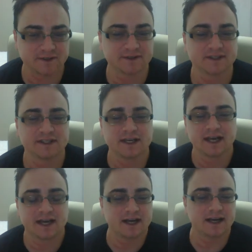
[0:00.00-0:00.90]
to do.
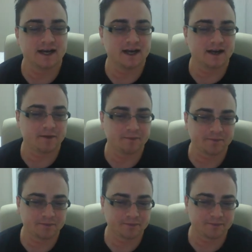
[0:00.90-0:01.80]

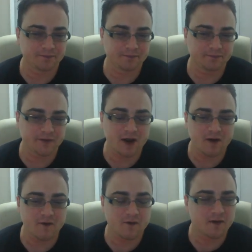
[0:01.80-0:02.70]
Um, you
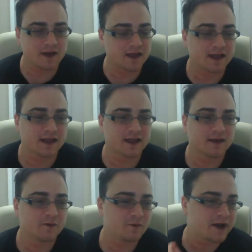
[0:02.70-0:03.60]
know,
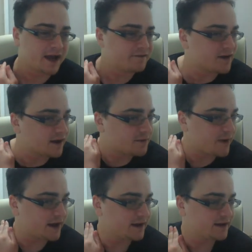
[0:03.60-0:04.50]
we kind of talked
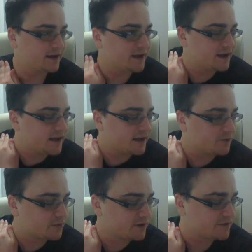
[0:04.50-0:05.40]
about it
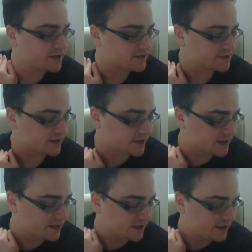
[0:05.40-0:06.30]
in a previous
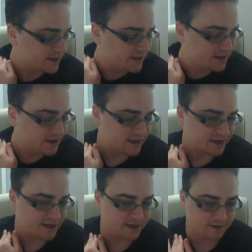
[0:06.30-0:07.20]
blog
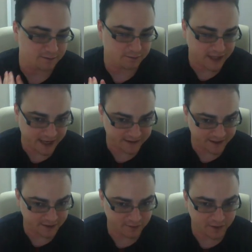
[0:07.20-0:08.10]

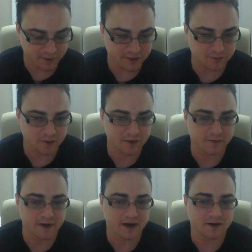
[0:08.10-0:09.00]
that we just wrote
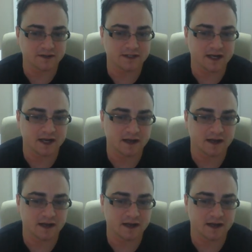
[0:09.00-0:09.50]
about